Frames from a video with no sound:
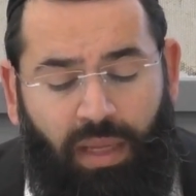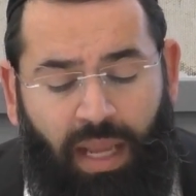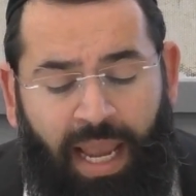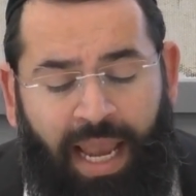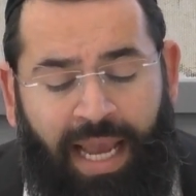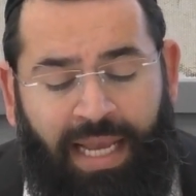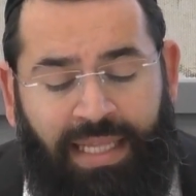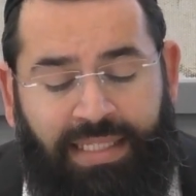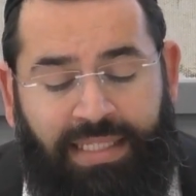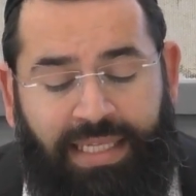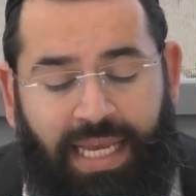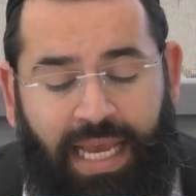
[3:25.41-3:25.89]

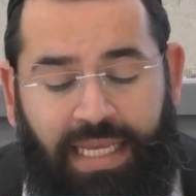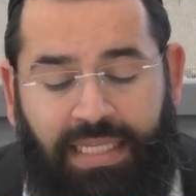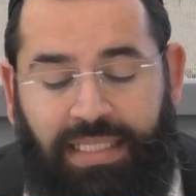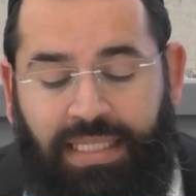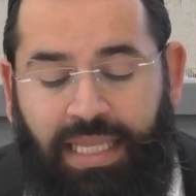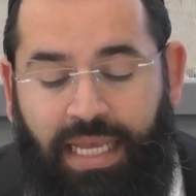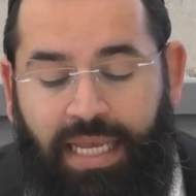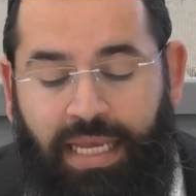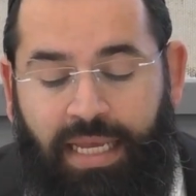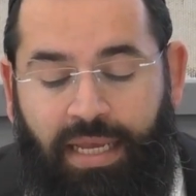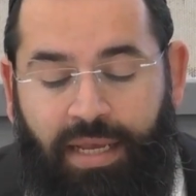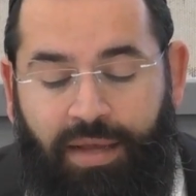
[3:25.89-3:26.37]
and says
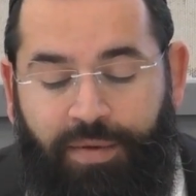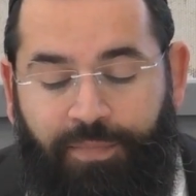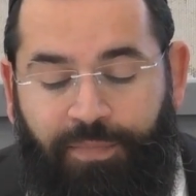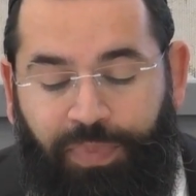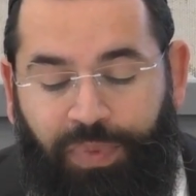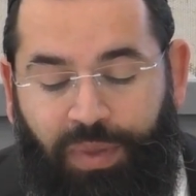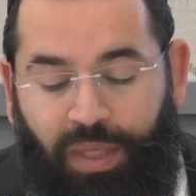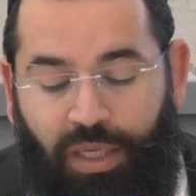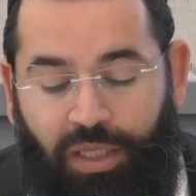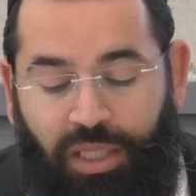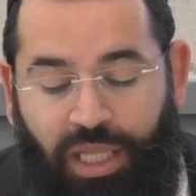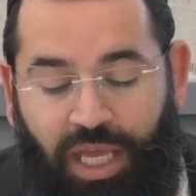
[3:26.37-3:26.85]
the
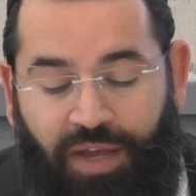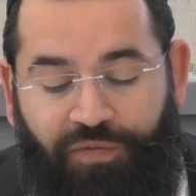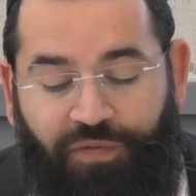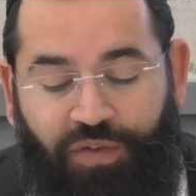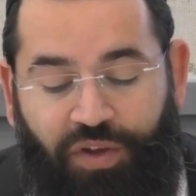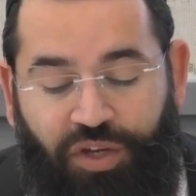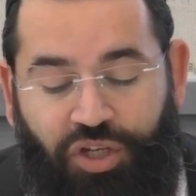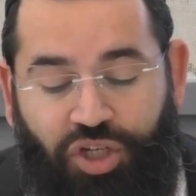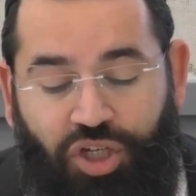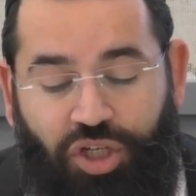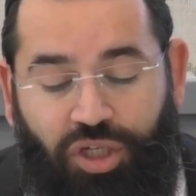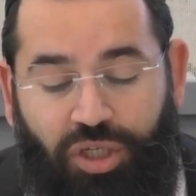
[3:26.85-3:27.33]

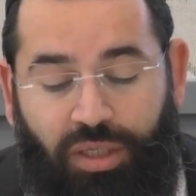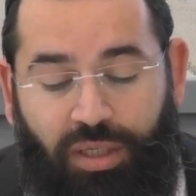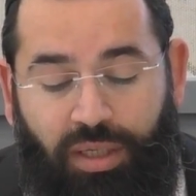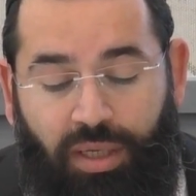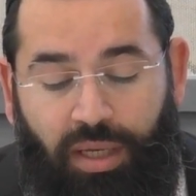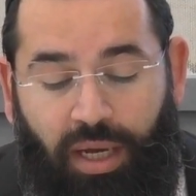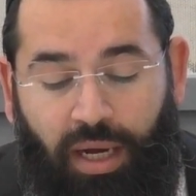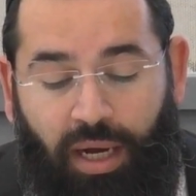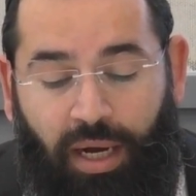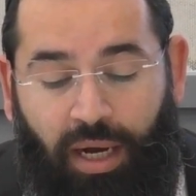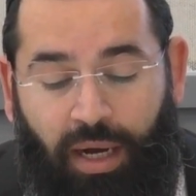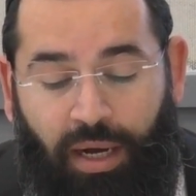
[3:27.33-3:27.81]
Nefesh,
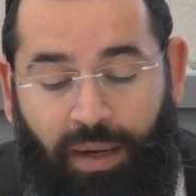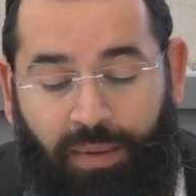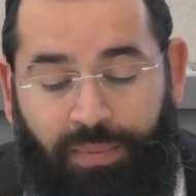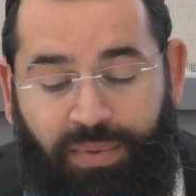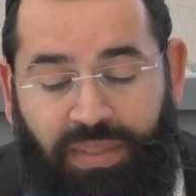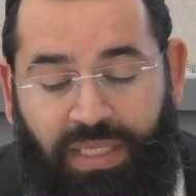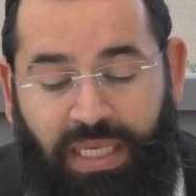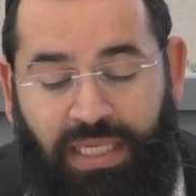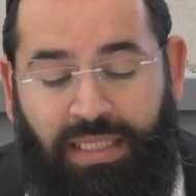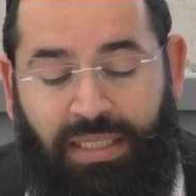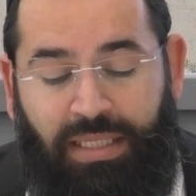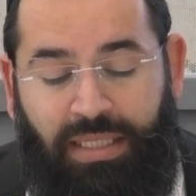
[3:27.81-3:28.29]

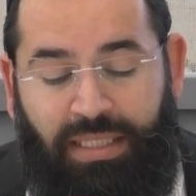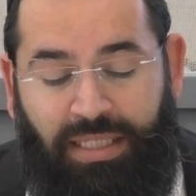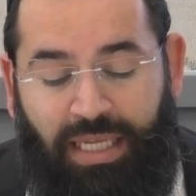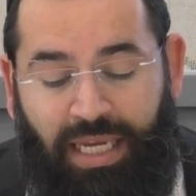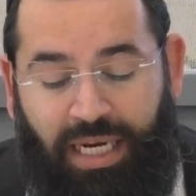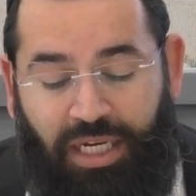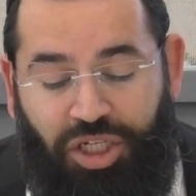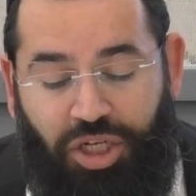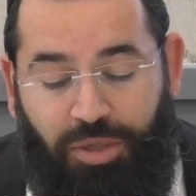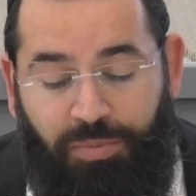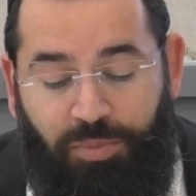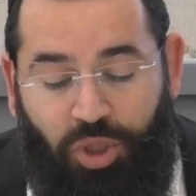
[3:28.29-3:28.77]
says the
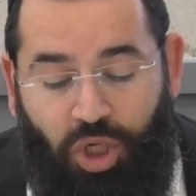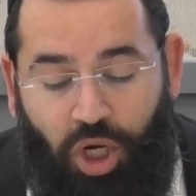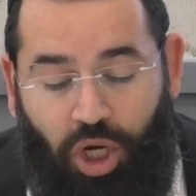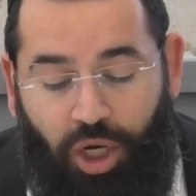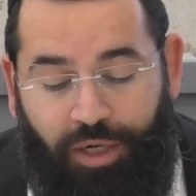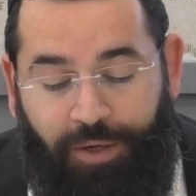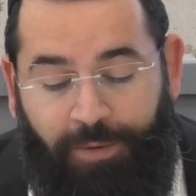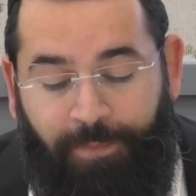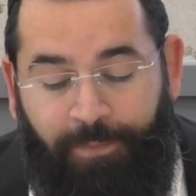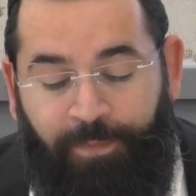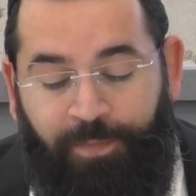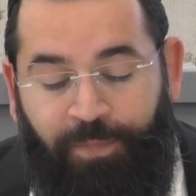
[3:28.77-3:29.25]
Zera
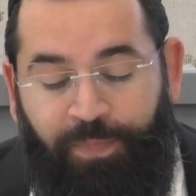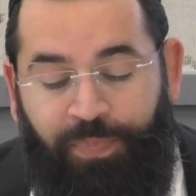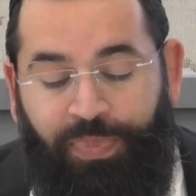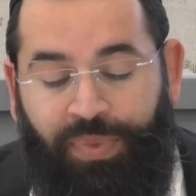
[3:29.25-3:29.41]
Shimshon,